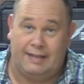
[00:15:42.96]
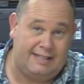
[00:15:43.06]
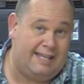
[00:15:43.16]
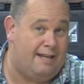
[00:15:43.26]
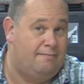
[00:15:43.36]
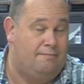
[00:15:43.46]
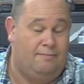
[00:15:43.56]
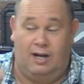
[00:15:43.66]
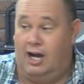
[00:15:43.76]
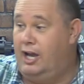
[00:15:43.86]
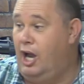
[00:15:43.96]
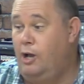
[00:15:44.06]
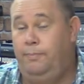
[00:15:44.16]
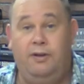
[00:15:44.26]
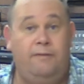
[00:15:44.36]
That's it. I
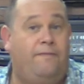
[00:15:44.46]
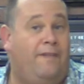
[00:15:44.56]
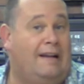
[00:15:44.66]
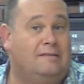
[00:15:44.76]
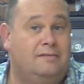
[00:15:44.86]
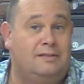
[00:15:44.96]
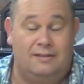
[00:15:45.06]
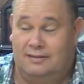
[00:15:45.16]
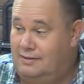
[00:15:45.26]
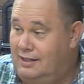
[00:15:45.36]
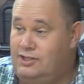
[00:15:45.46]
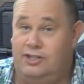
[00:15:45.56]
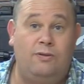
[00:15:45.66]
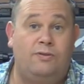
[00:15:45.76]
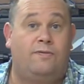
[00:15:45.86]
hope you found this
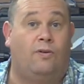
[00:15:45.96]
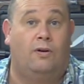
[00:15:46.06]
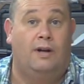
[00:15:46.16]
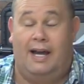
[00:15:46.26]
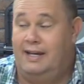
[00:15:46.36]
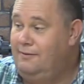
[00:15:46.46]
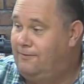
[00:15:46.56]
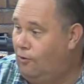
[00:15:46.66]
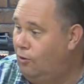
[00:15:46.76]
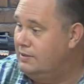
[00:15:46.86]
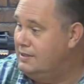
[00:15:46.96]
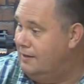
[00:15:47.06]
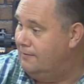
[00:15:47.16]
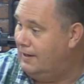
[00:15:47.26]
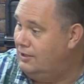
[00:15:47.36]
useful and
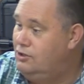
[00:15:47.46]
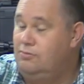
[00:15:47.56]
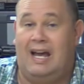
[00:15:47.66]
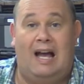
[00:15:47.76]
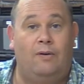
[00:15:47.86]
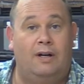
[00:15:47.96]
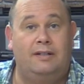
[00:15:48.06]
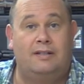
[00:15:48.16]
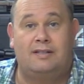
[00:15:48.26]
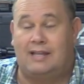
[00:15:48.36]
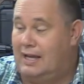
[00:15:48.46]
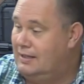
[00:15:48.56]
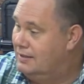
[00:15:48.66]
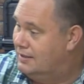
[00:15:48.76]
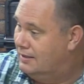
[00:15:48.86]
informative, and you now
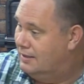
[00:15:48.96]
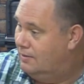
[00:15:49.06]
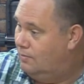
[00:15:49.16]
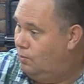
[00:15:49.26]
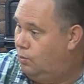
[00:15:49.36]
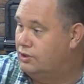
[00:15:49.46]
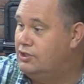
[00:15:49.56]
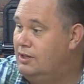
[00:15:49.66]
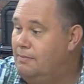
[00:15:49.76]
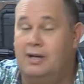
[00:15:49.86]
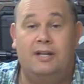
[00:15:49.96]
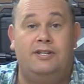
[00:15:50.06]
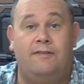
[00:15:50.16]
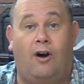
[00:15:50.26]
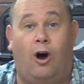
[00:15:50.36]
understand what an
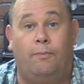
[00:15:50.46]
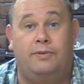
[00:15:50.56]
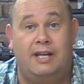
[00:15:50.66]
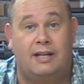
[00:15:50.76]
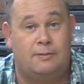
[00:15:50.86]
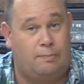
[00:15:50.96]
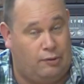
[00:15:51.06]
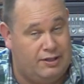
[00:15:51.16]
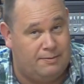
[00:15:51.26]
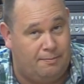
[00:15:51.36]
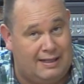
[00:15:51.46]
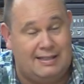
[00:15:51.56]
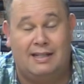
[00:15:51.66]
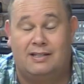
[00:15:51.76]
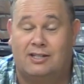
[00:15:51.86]
immersive optics
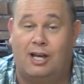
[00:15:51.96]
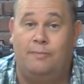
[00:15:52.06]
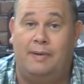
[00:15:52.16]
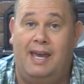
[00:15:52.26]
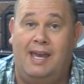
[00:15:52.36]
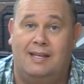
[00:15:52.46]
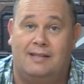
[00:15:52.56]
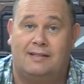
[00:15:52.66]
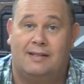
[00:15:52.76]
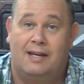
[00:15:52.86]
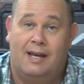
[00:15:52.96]
prismatic scope is.